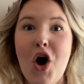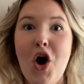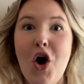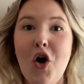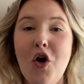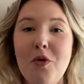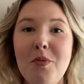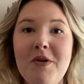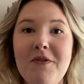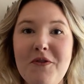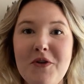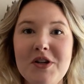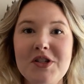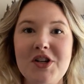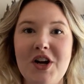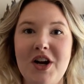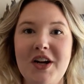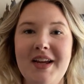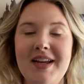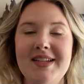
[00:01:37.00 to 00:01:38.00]
Home Before
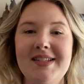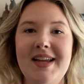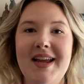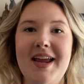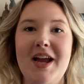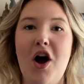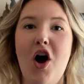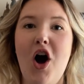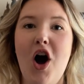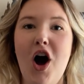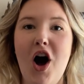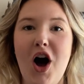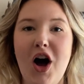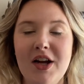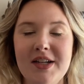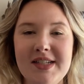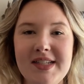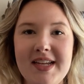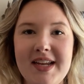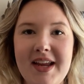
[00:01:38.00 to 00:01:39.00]
Dark is a
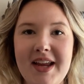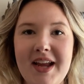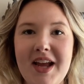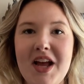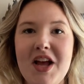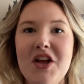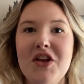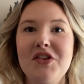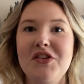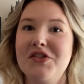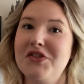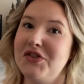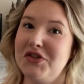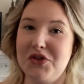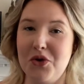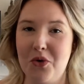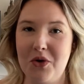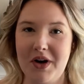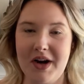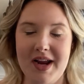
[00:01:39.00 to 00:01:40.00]
haunting
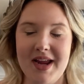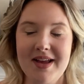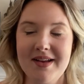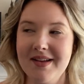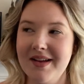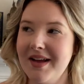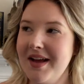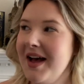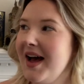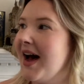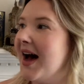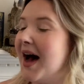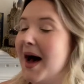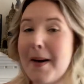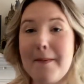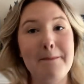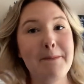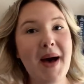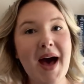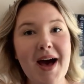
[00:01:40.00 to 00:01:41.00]
story
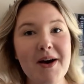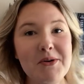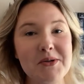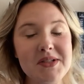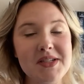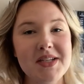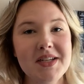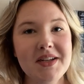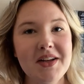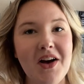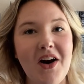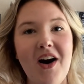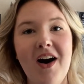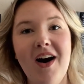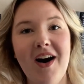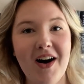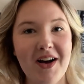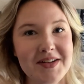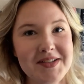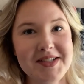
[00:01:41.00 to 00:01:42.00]
about a
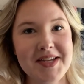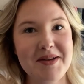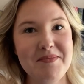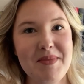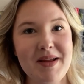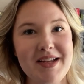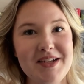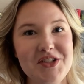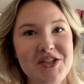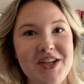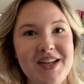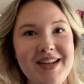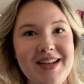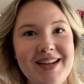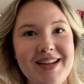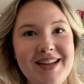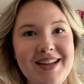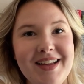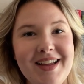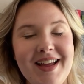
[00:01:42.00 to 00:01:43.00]
haunted
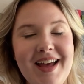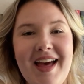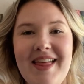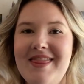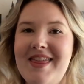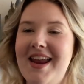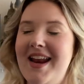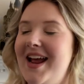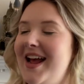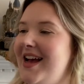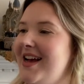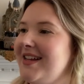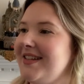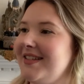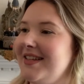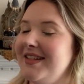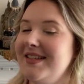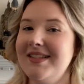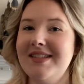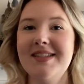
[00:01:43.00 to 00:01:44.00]
mansion that has
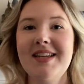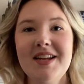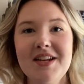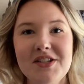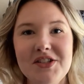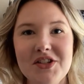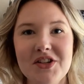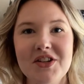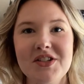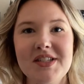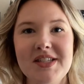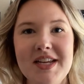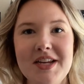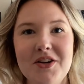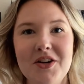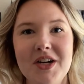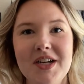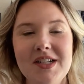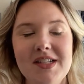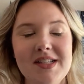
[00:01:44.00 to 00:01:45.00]
sinister
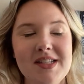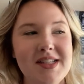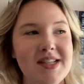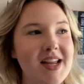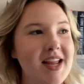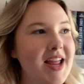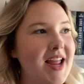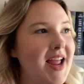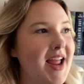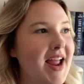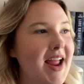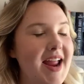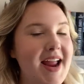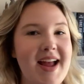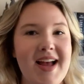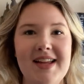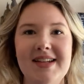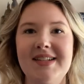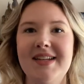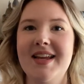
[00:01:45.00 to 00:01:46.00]
secrets
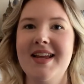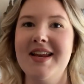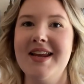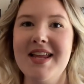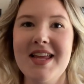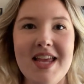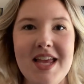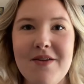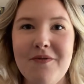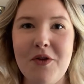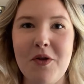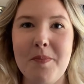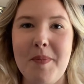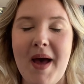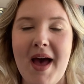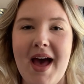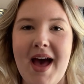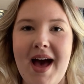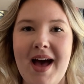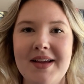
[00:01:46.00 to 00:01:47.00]
and an evil
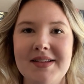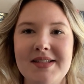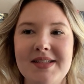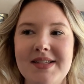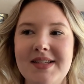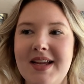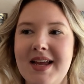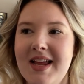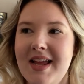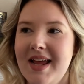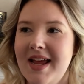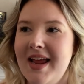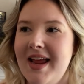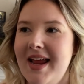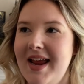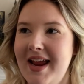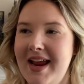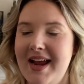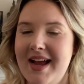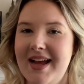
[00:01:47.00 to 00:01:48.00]
past.
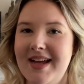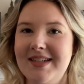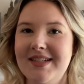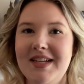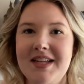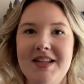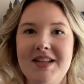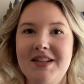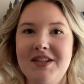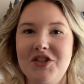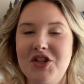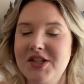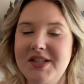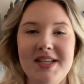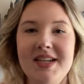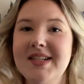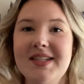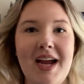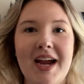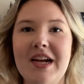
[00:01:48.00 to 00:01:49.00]
And just
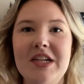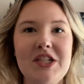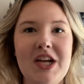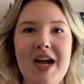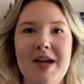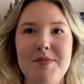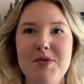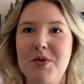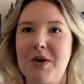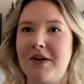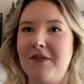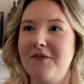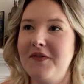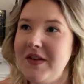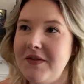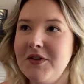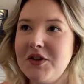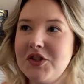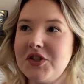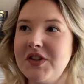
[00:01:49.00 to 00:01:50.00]
the entire time, you are
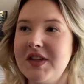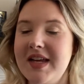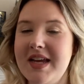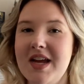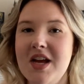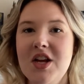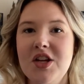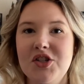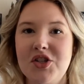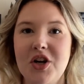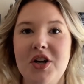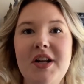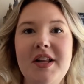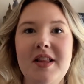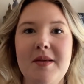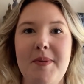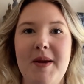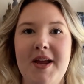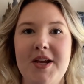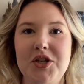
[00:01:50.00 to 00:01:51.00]
feverishly turning
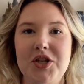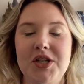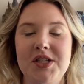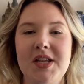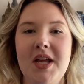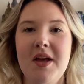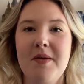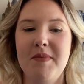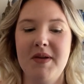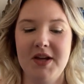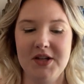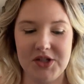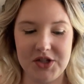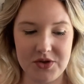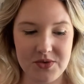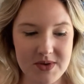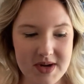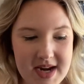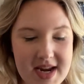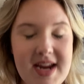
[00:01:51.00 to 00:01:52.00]
the pages because
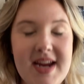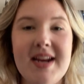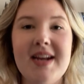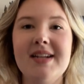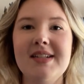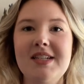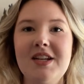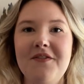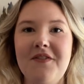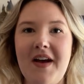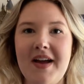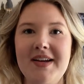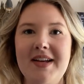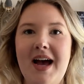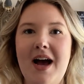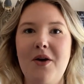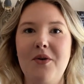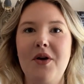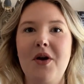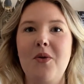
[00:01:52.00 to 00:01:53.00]
you need to find
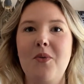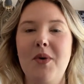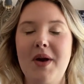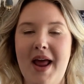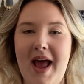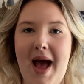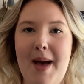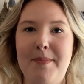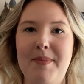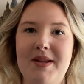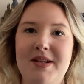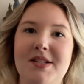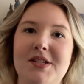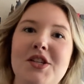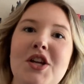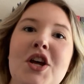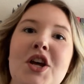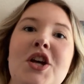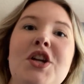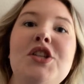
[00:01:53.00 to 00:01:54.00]
out what
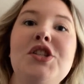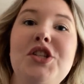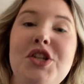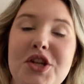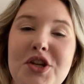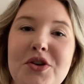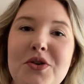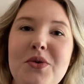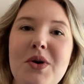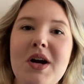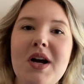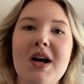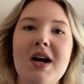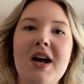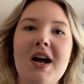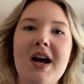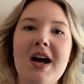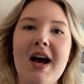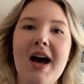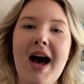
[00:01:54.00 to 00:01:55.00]
happens to
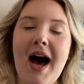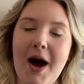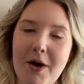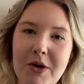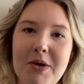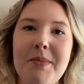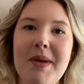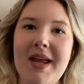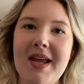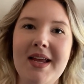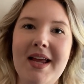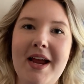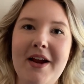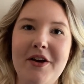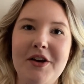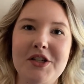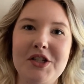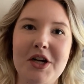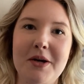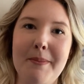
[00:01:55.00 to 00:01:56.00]
our main
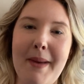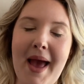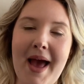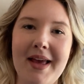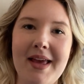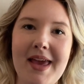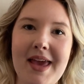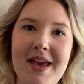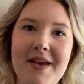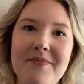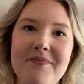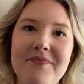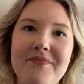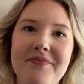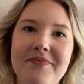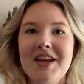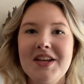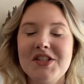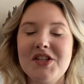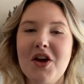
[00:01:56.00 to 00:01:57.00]
character, Maggie.
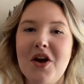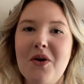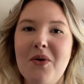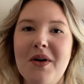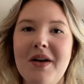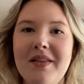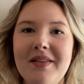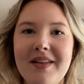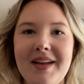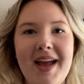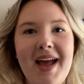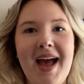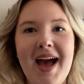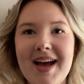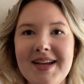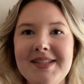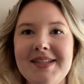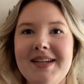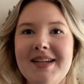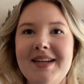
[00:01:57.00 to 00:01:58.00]
So
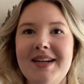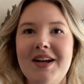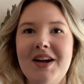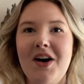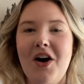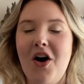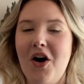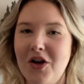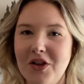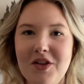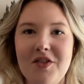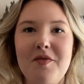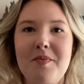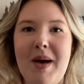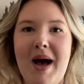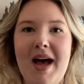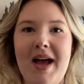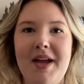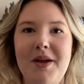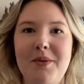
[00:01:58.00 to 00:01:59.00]
as in all of
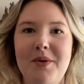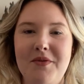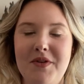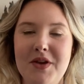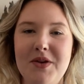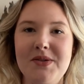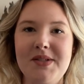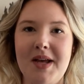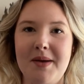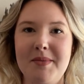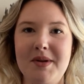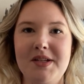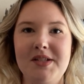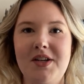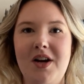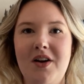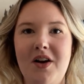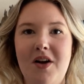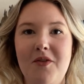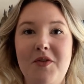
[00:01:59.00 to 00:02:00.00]
my reviews, I'm gonna
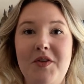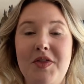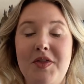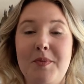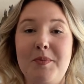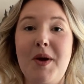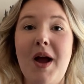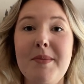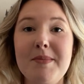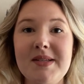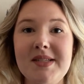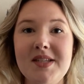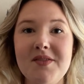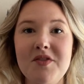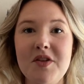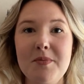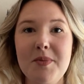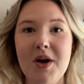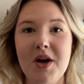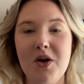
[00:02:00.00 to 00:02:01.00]
start off with the premise of
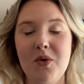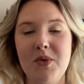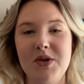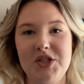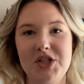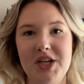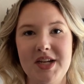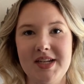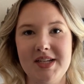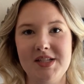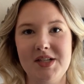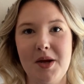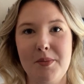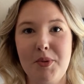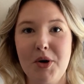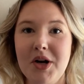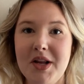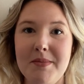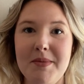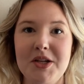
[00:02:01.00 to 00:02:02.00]
the book, which is
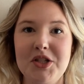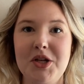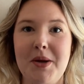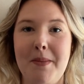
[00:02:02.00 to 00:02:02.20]
pretty much